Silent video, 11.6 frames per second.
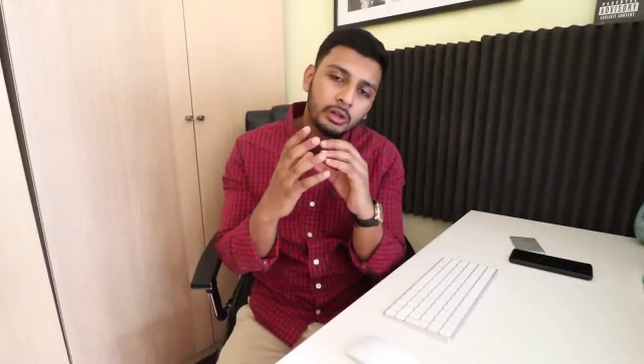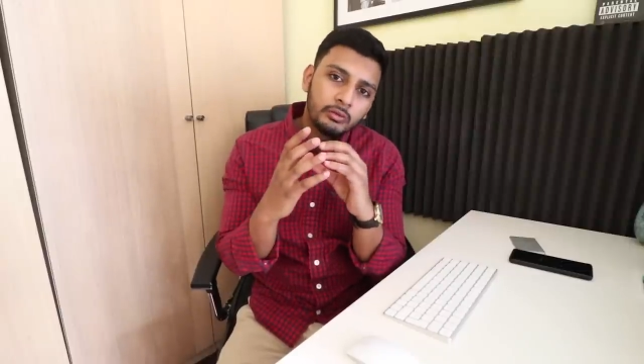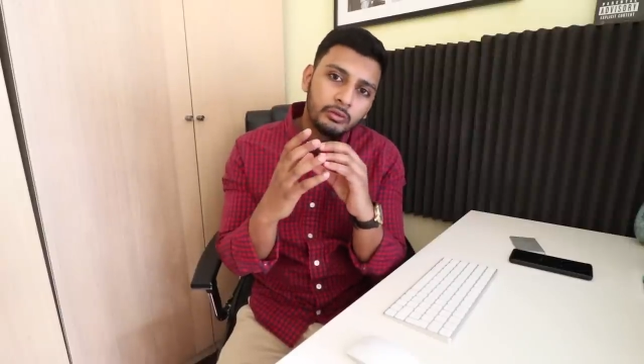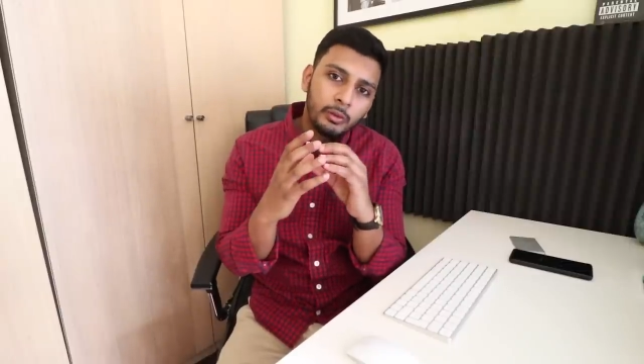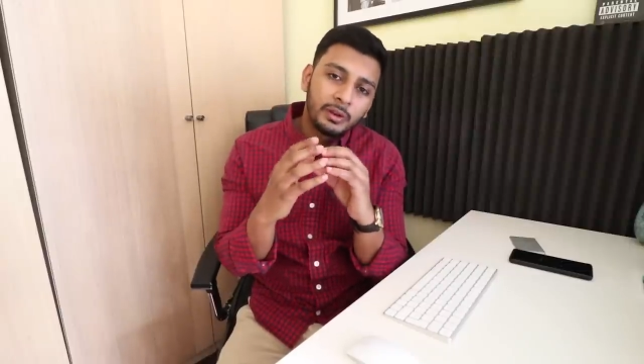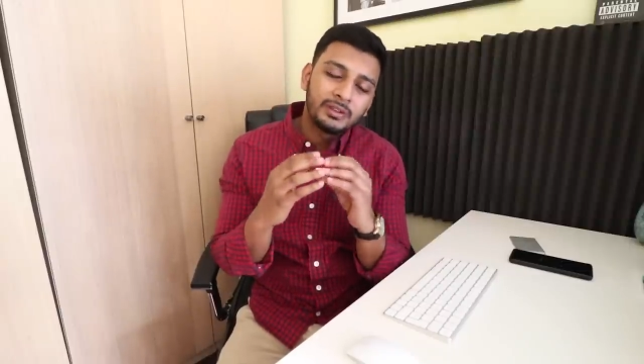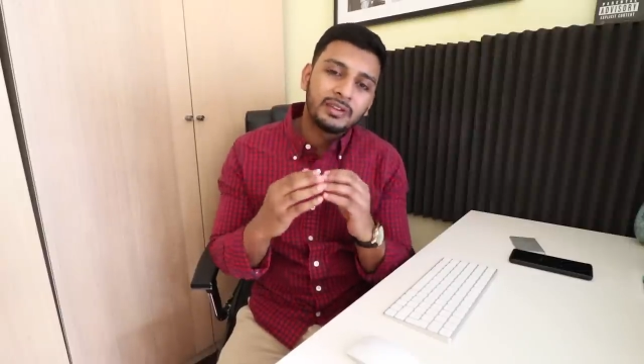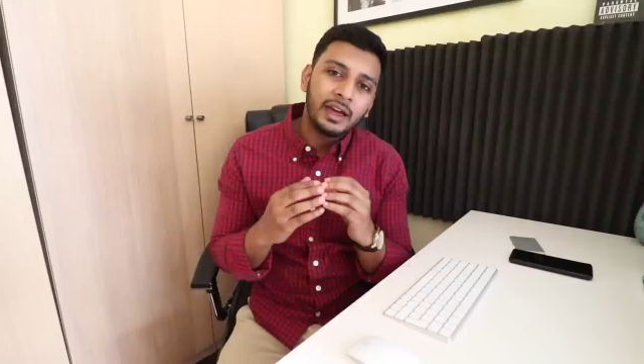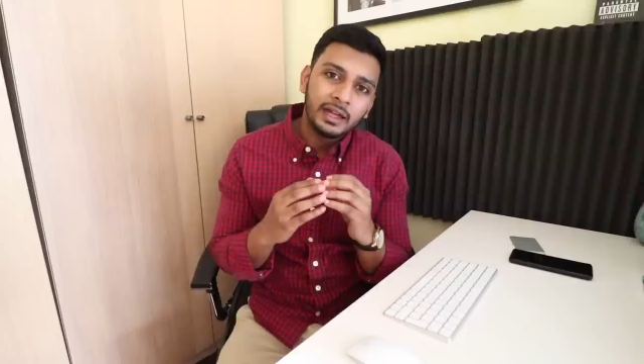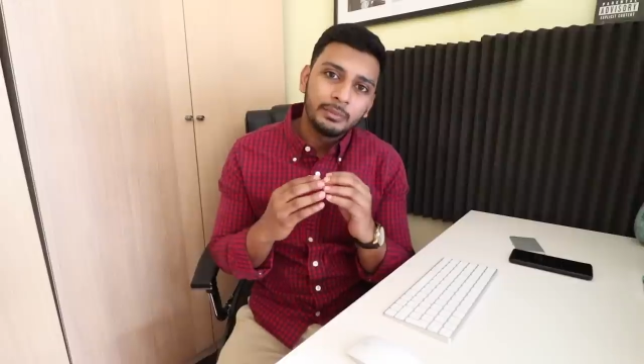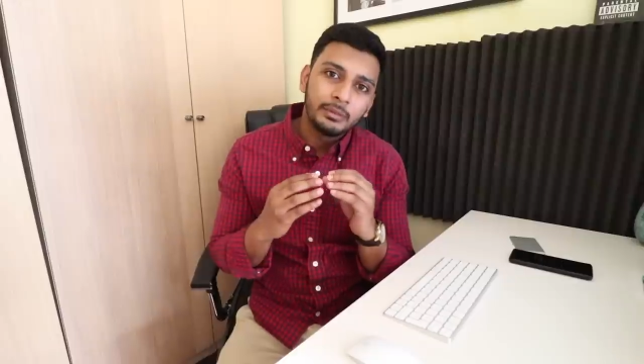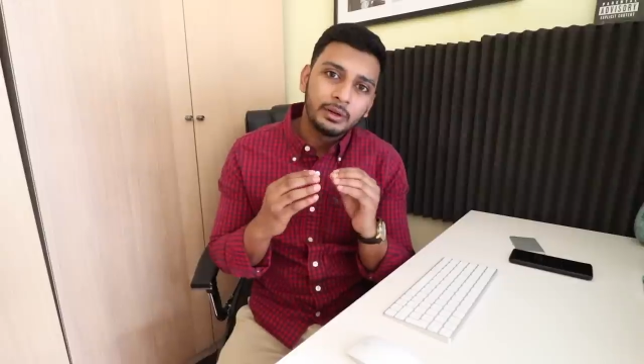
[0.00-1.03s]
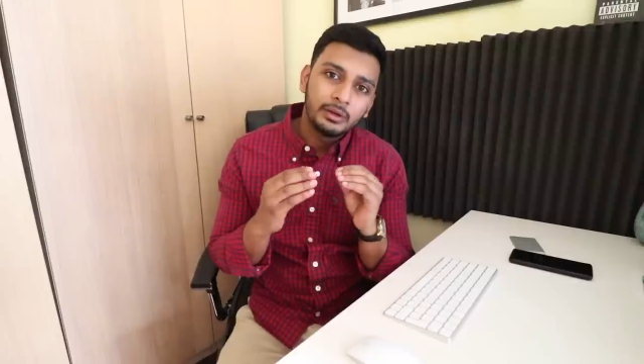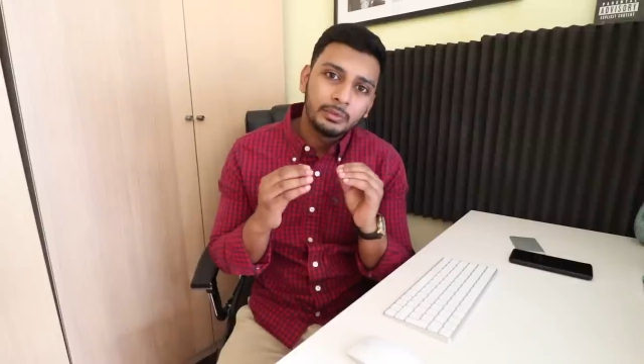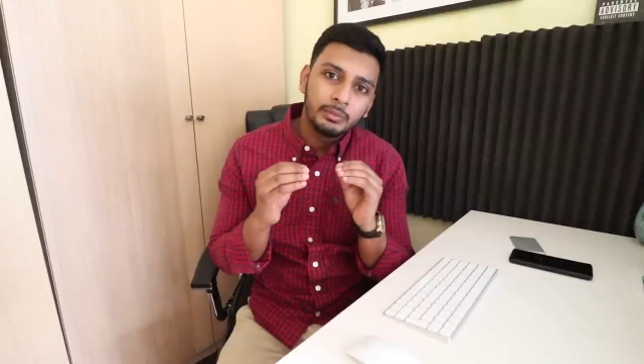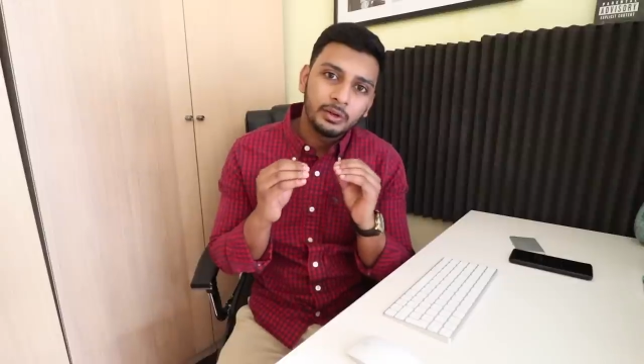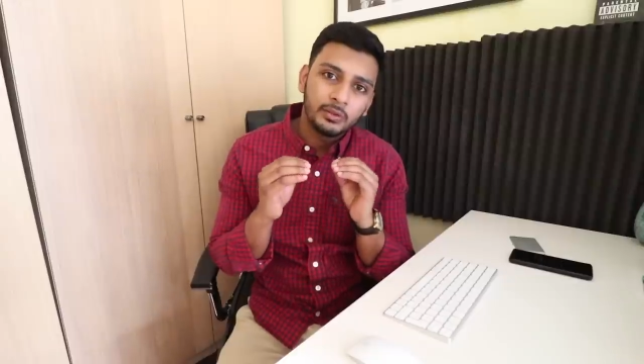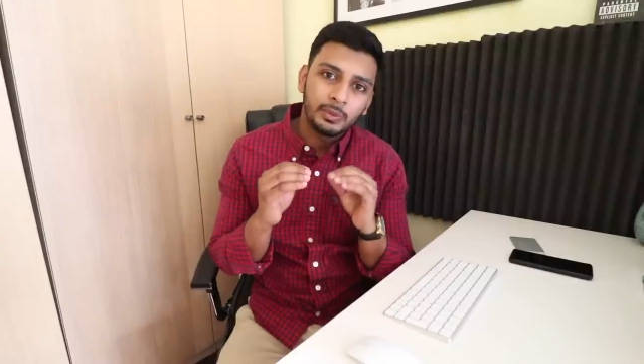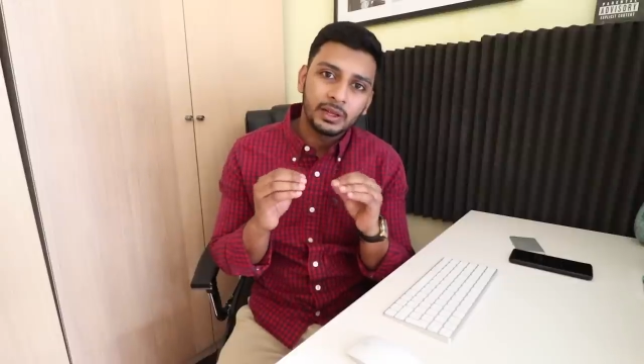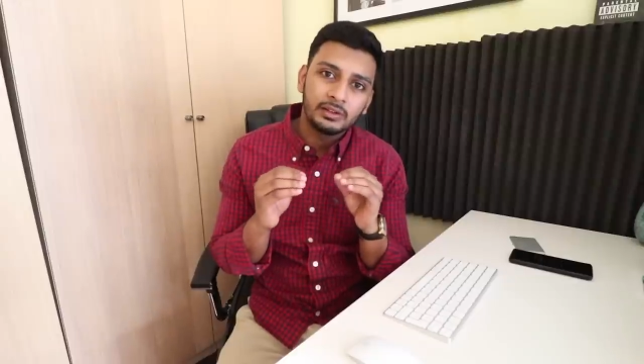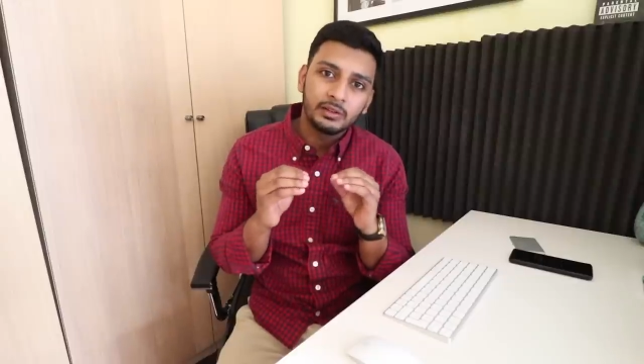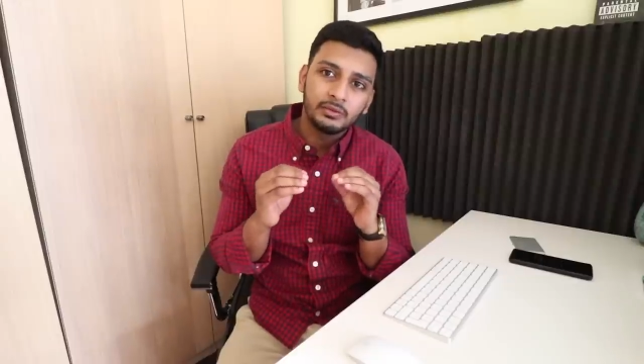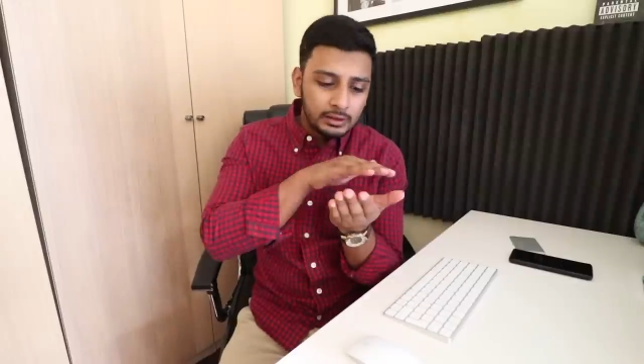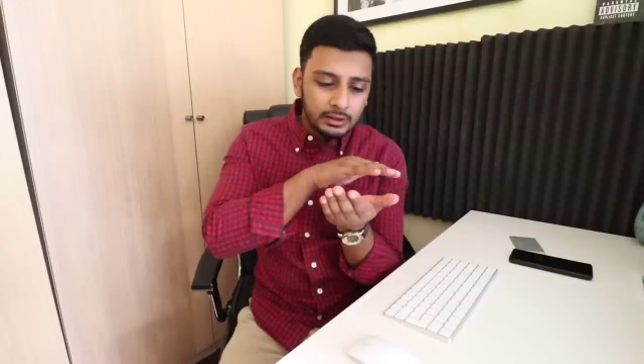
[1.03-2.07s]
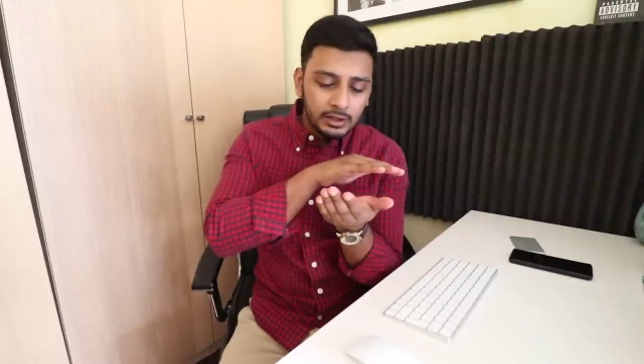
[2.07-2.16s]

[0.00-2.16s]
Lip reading: from a time perspective.